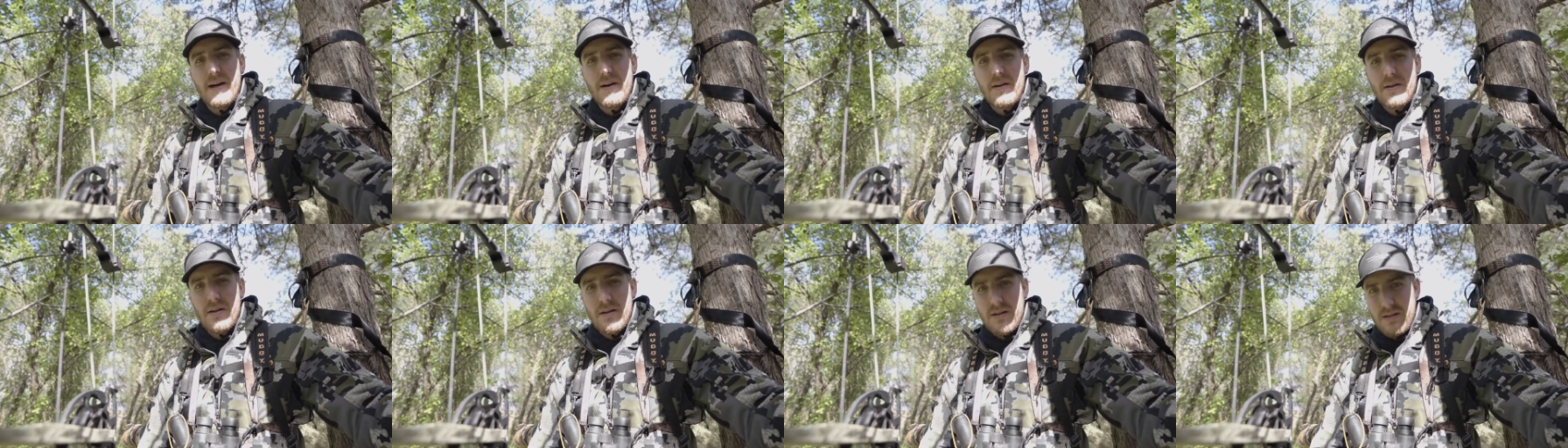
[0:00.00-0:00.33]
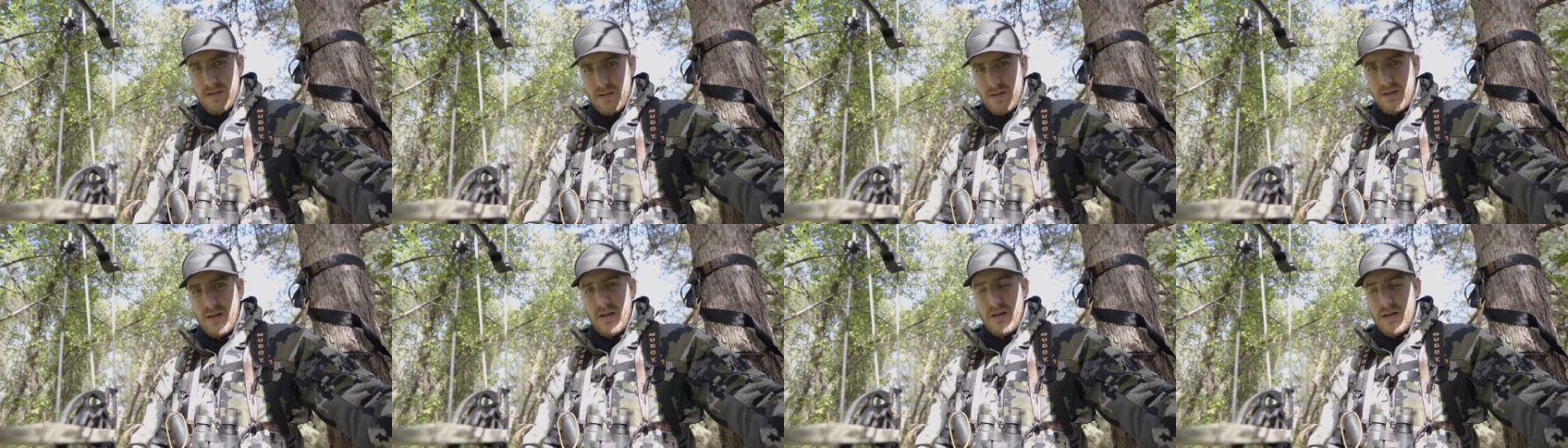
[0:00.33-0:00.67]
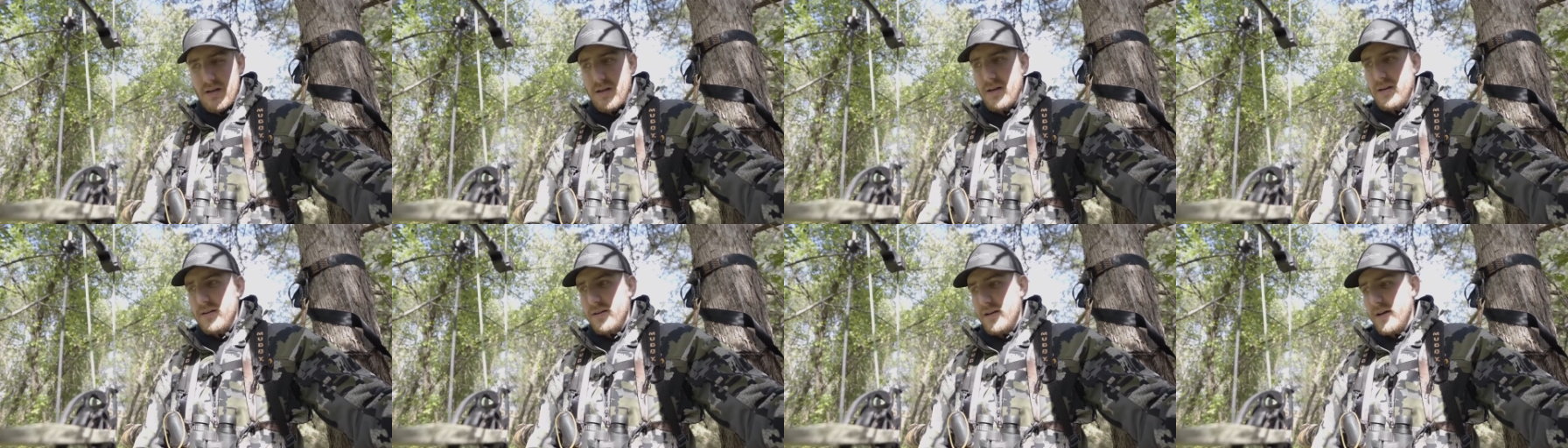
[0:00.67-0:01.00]
and
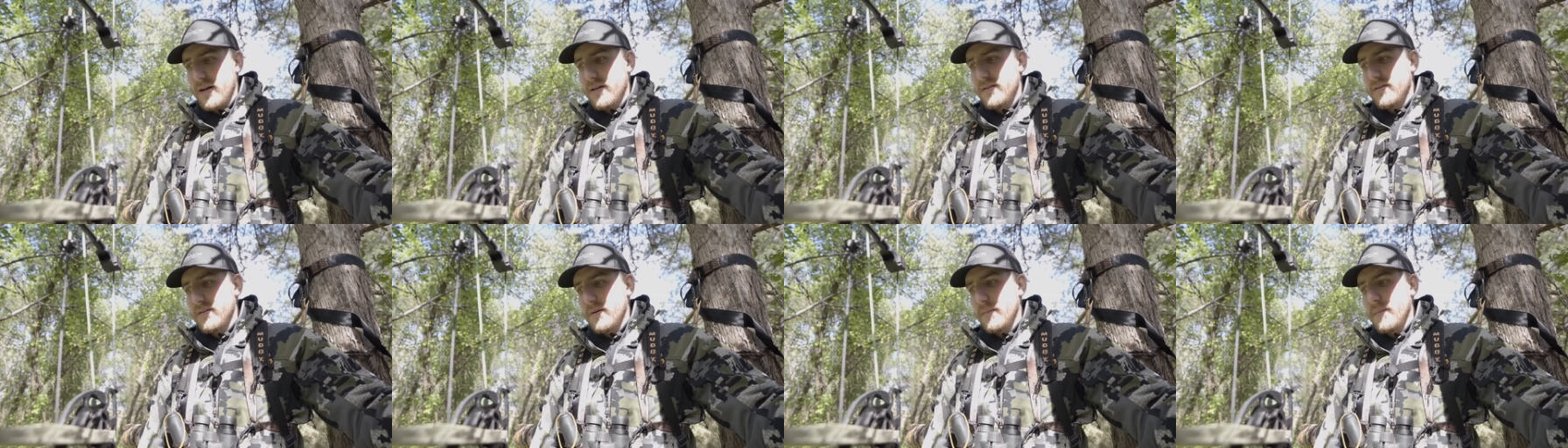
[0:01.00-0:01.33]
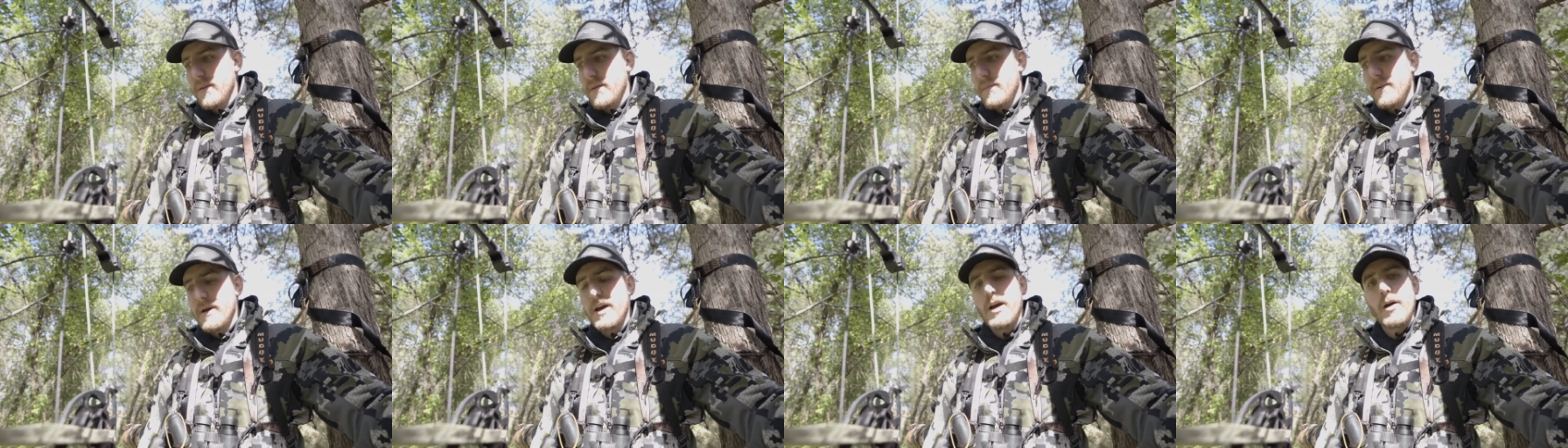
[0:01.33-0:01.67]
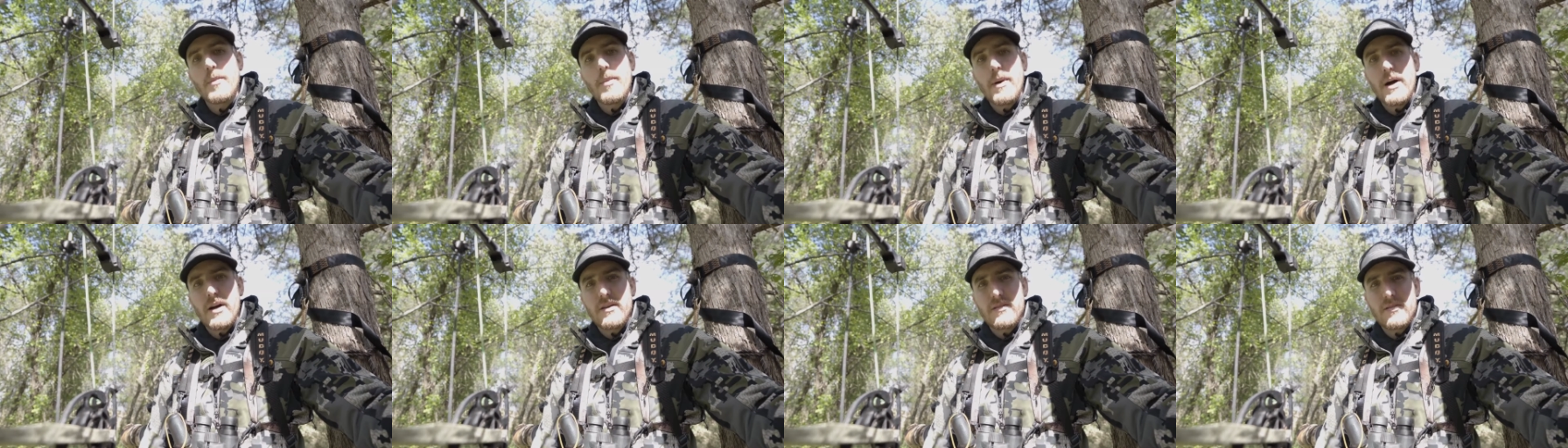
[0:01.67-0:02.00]
some of the bigger
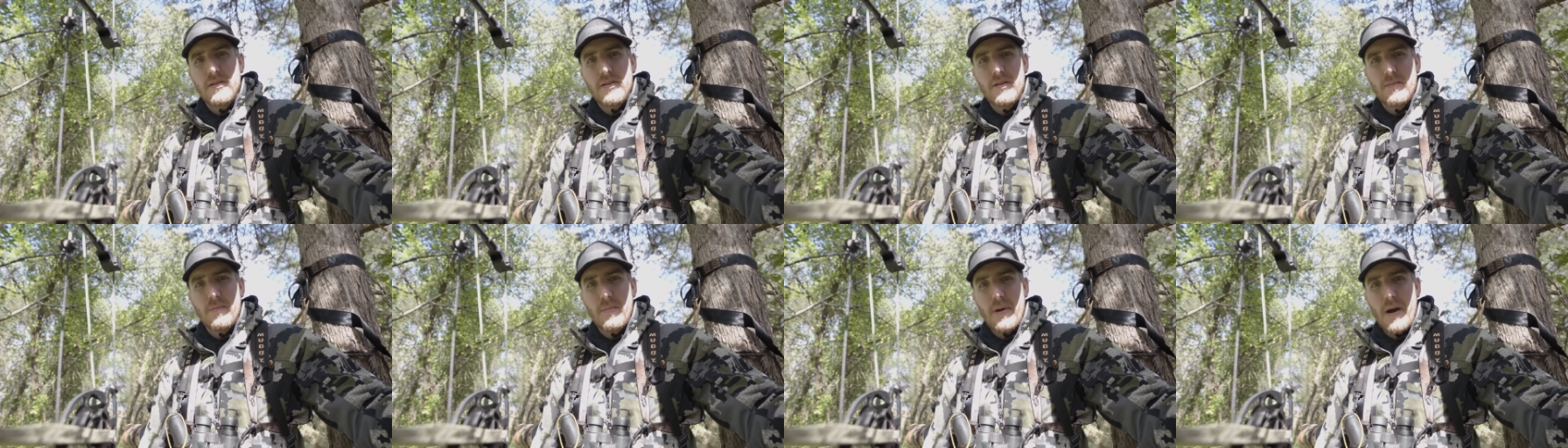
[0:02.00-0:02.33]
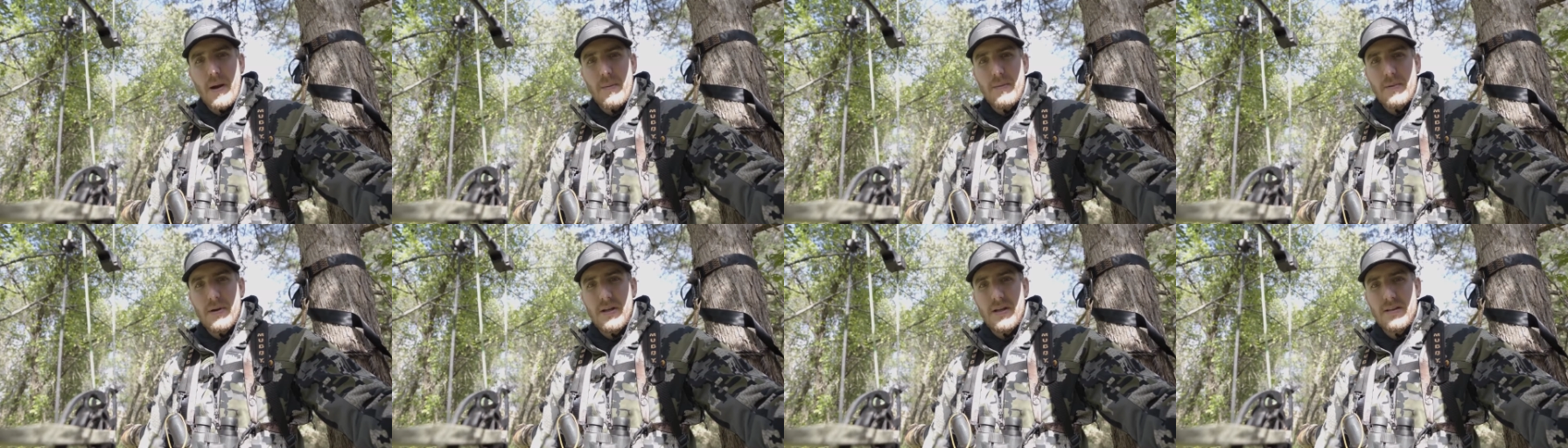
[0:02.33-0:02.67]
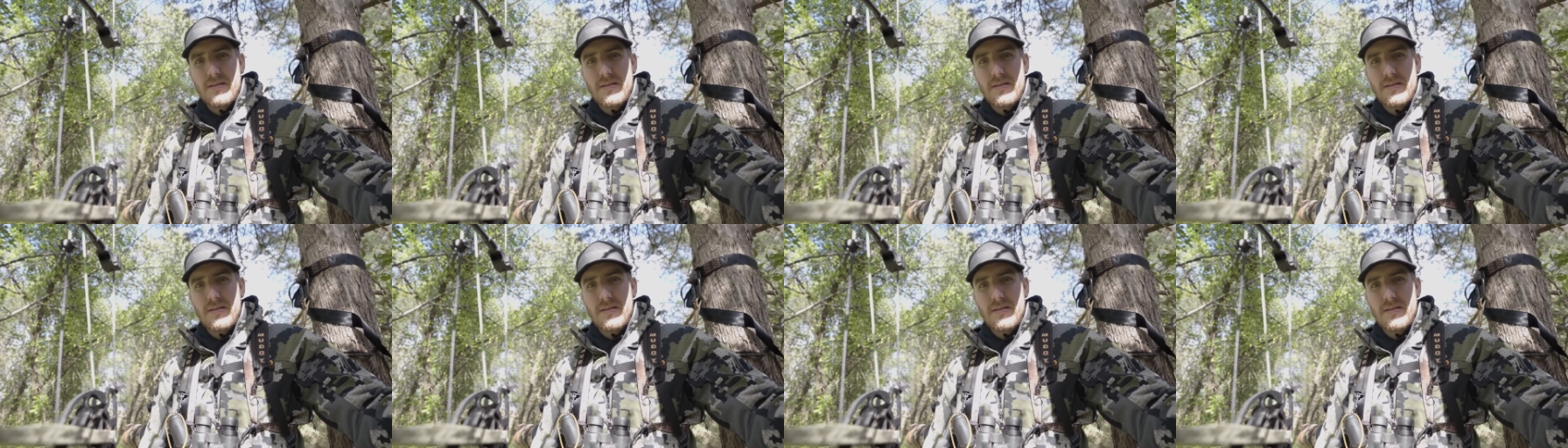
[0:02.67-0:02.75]
bucks on the property